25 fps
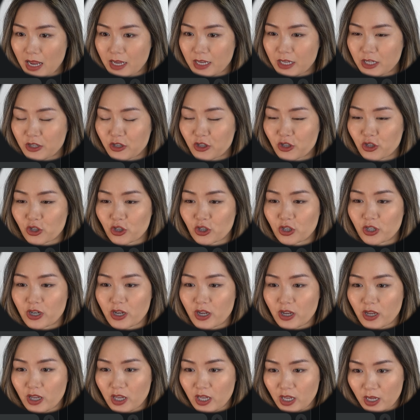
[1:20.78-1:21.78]

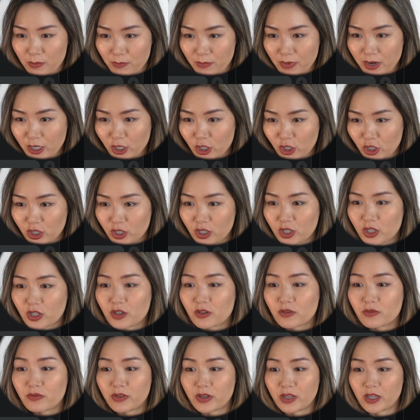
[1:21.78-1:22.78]
insert
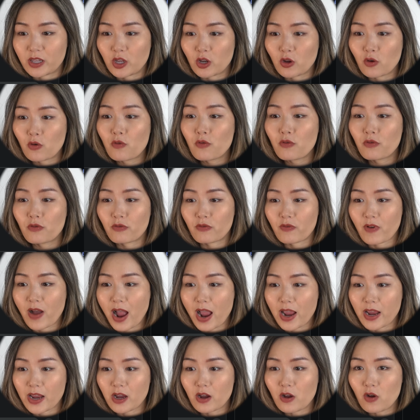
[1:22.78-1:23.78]
image, video,
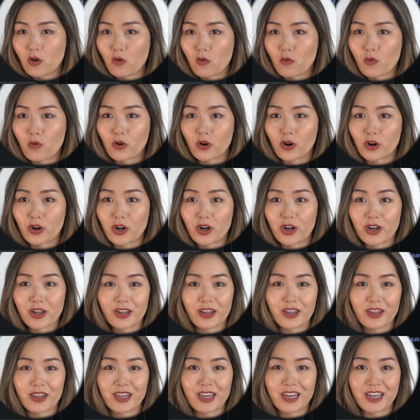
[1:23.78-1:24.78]
file, or
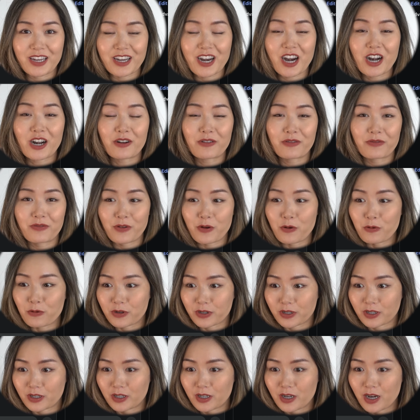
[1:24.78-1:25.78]
the entire
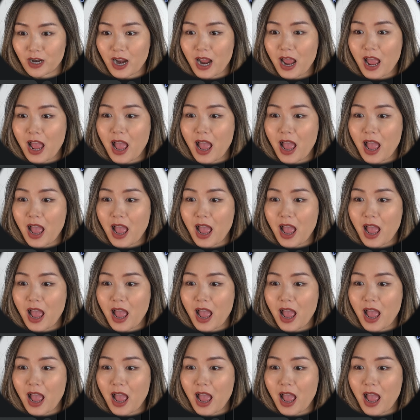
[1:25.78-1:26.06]
folder.